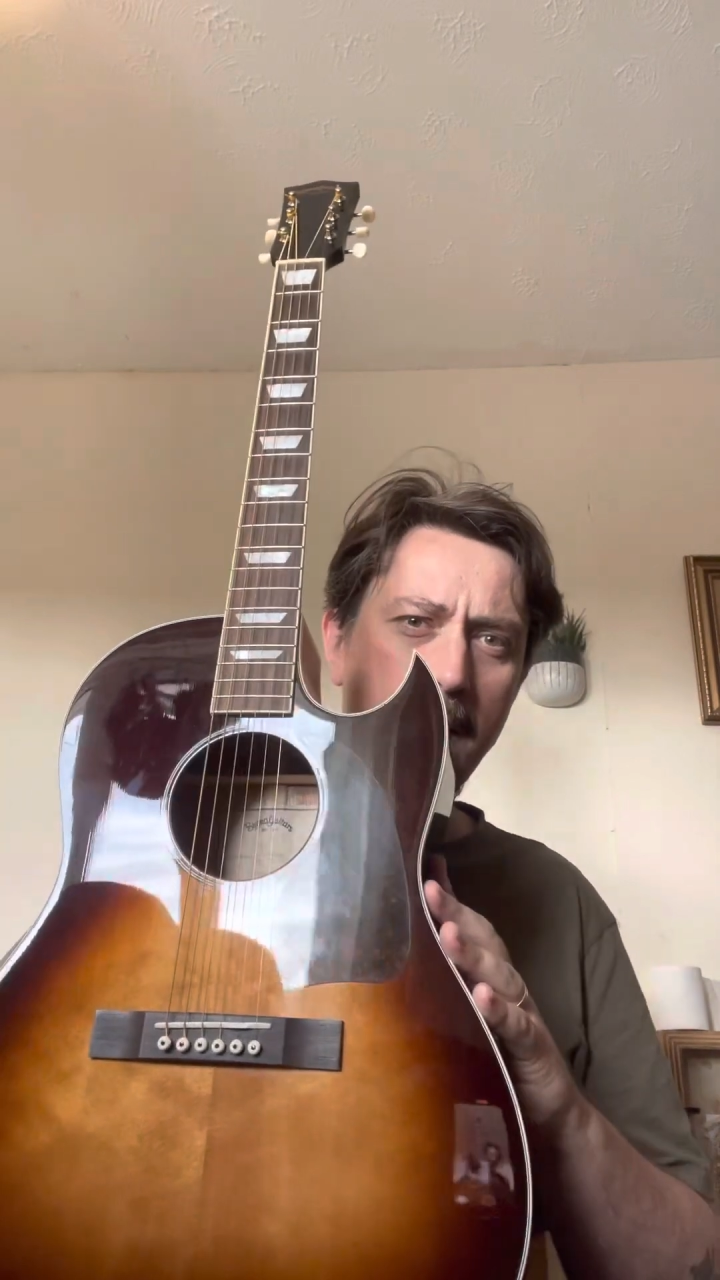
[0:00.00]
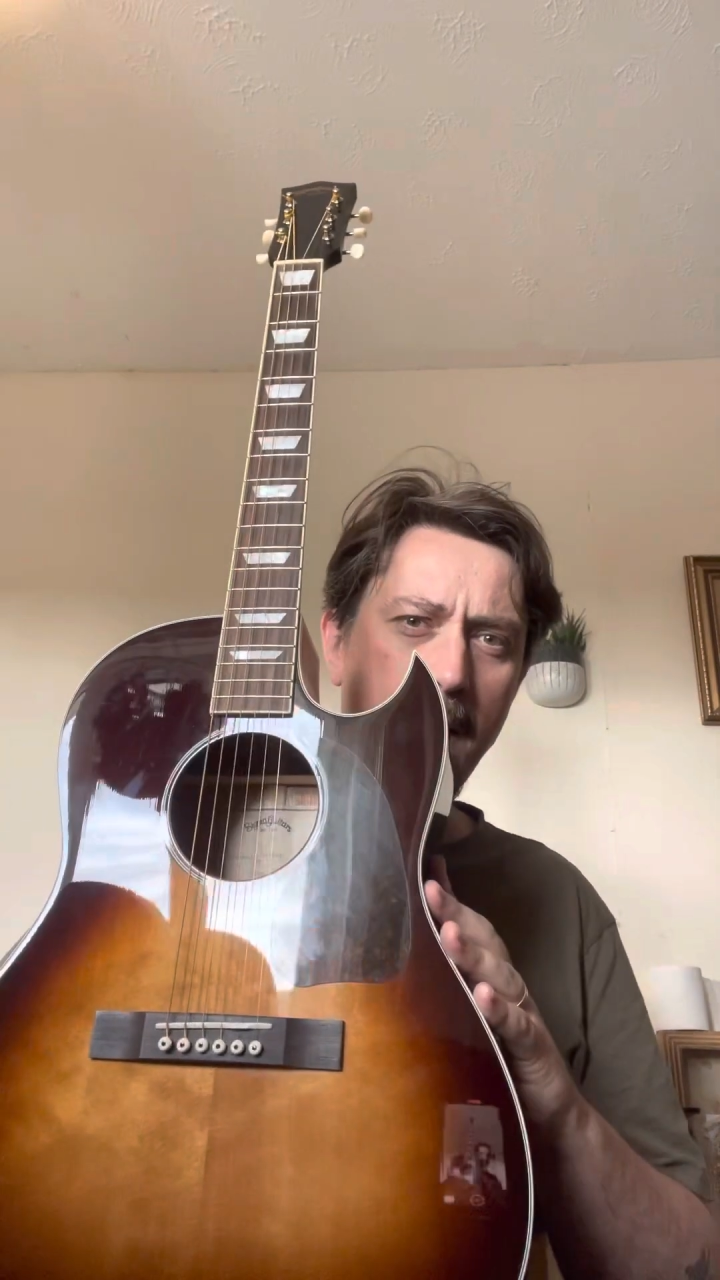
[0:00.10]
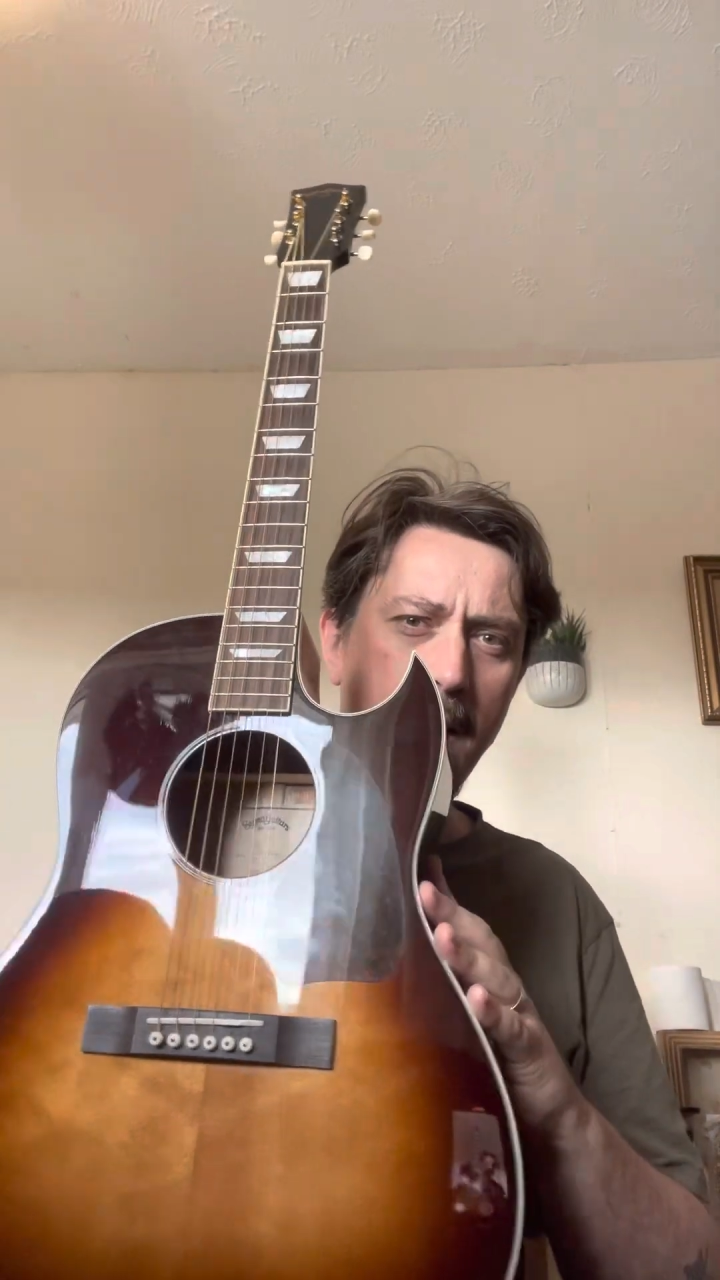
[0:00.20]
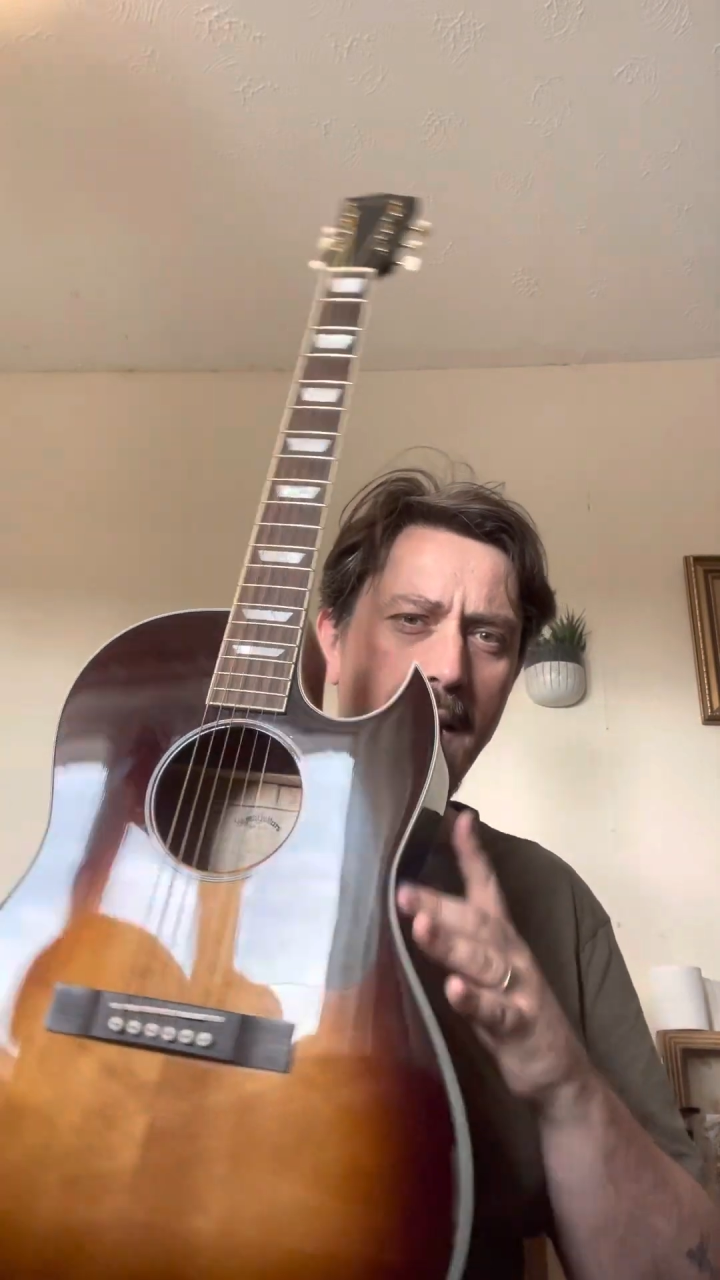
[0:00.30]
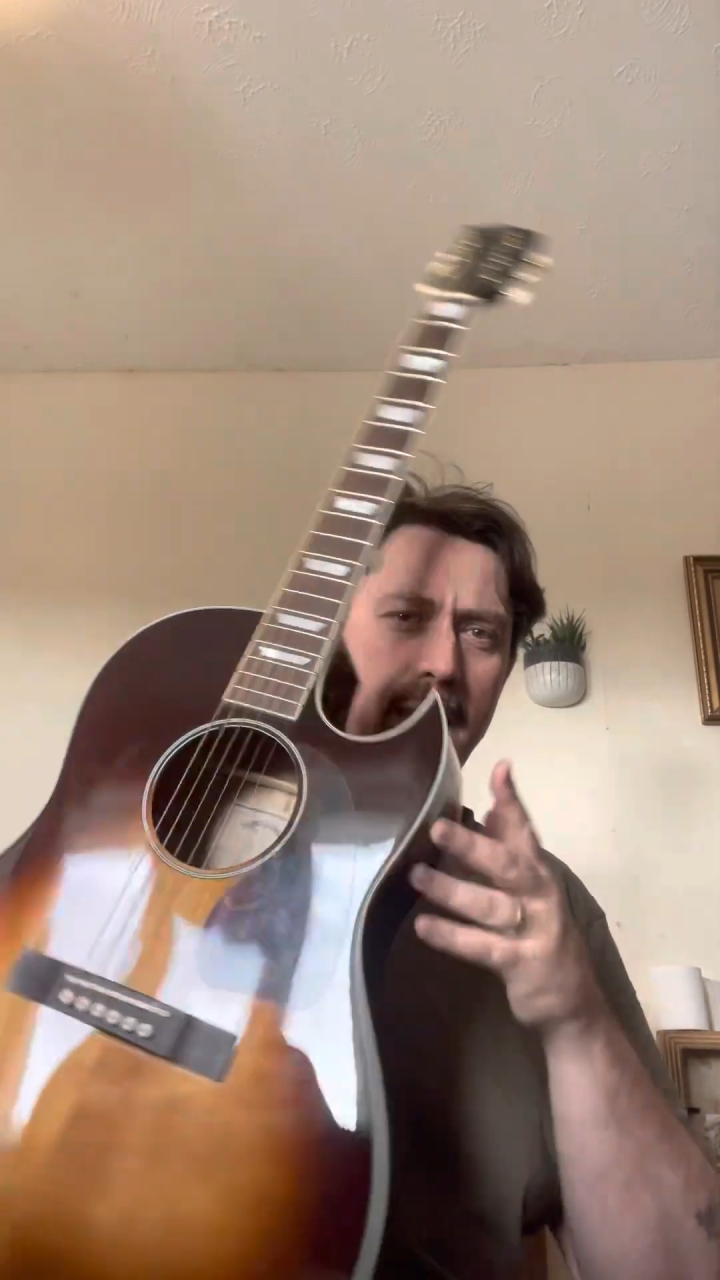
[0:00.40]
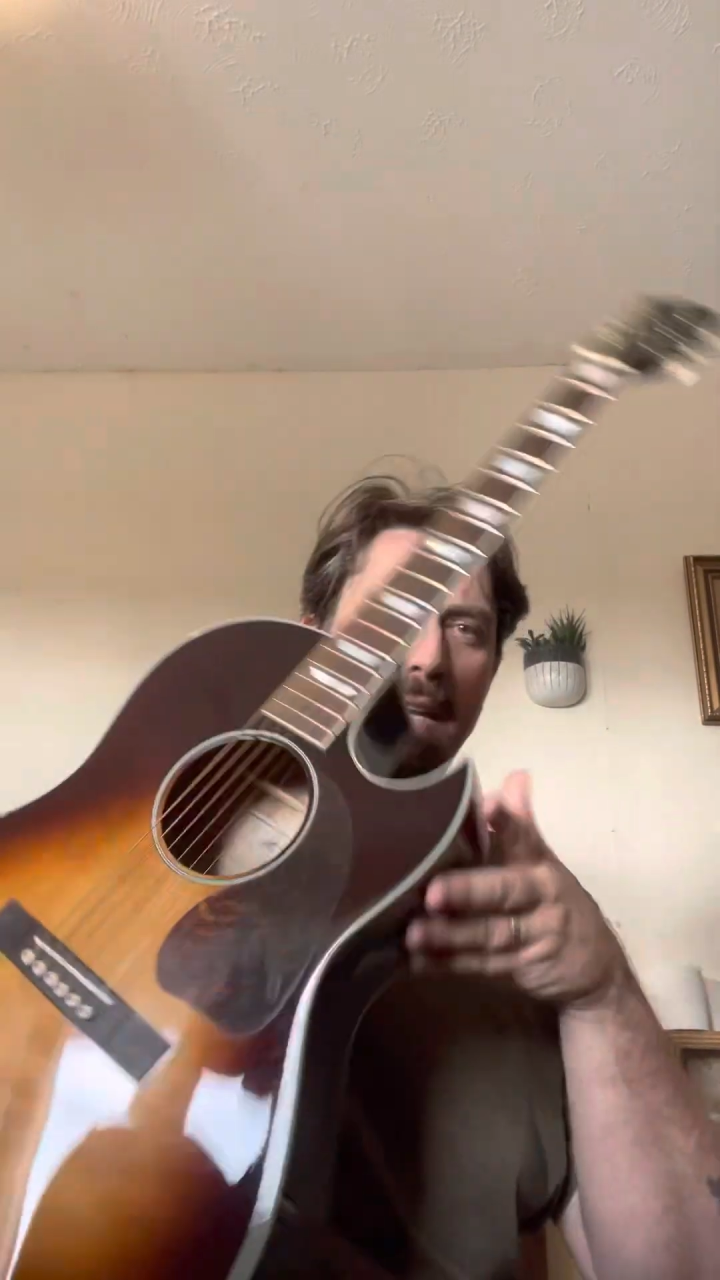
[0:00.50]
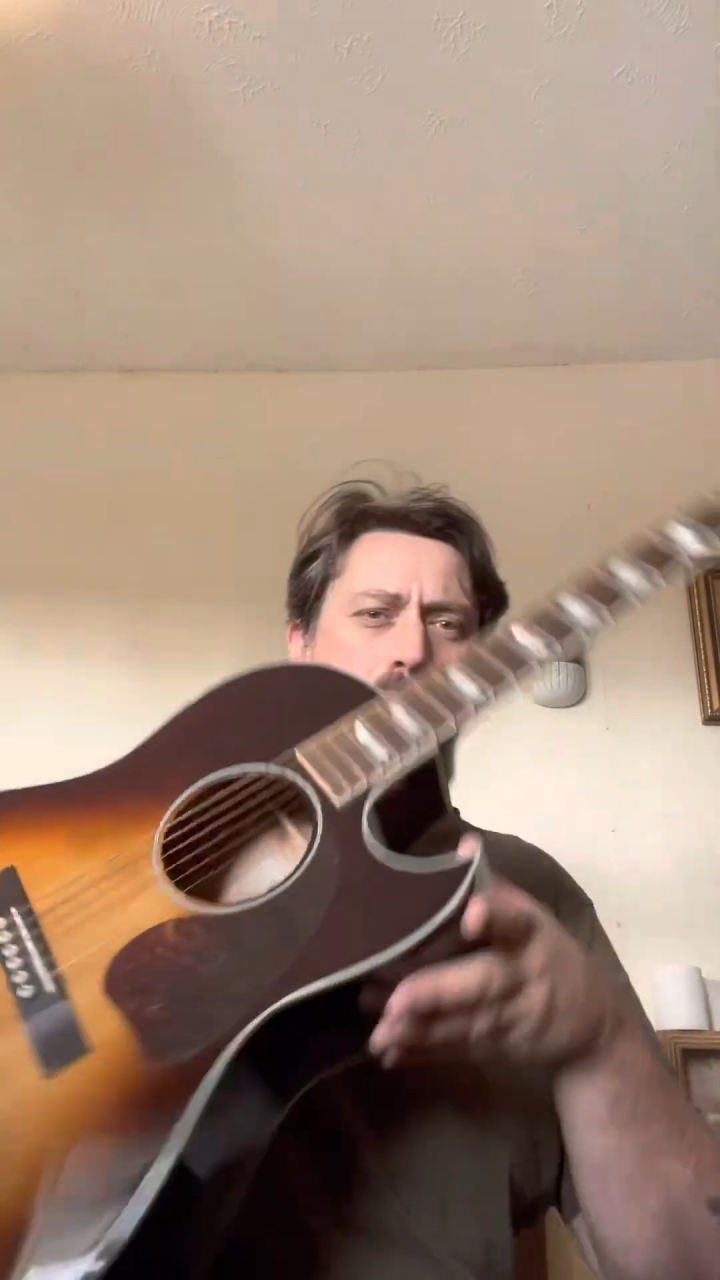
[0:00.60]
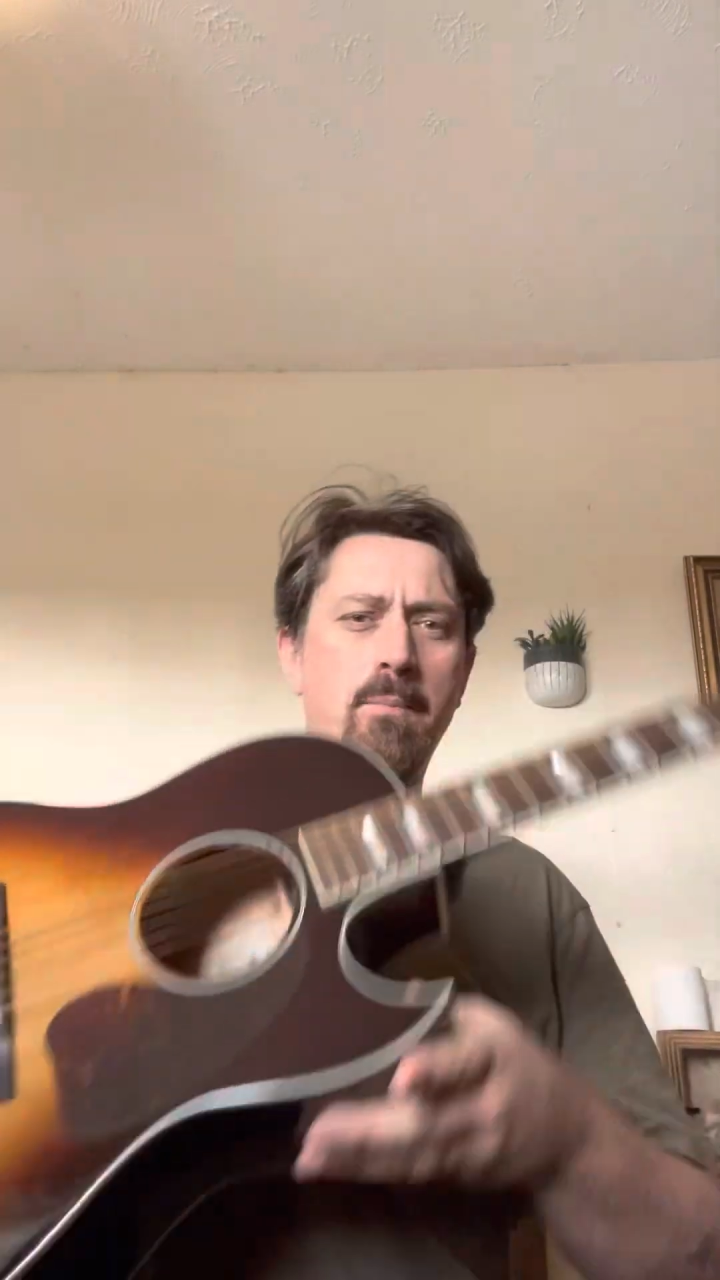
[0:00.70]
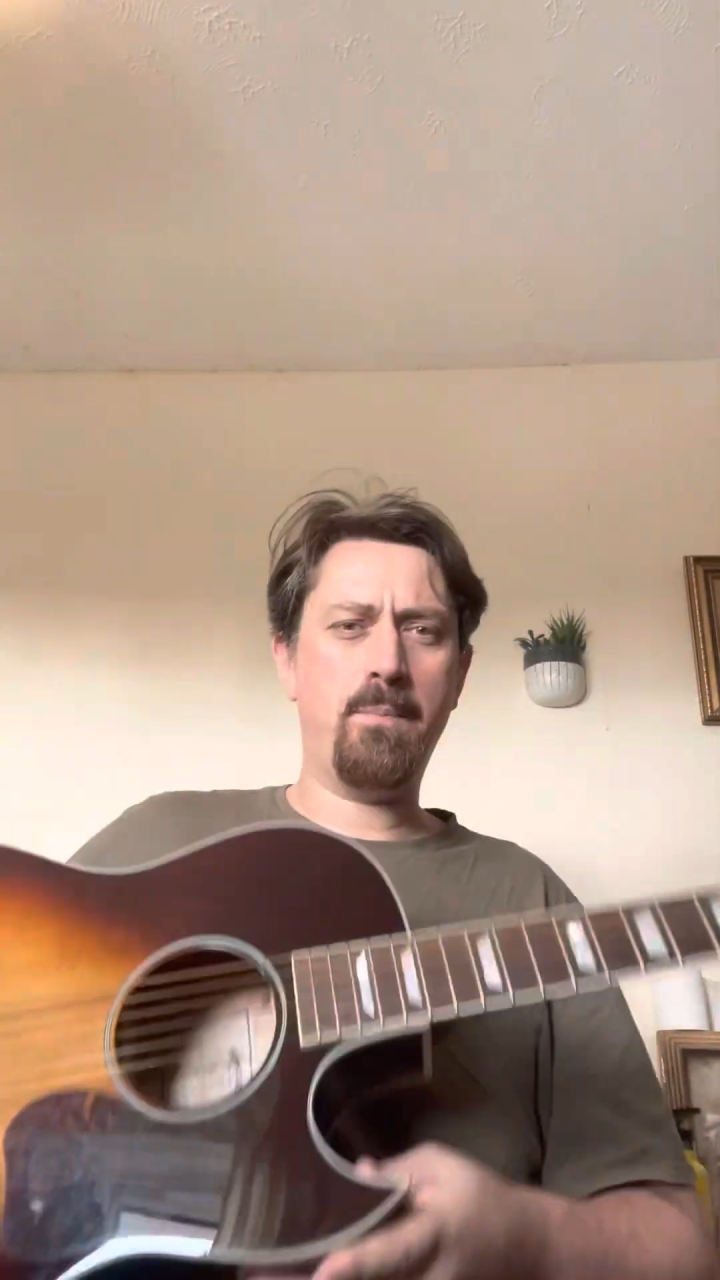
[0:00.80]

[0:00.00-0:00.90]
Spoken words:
And I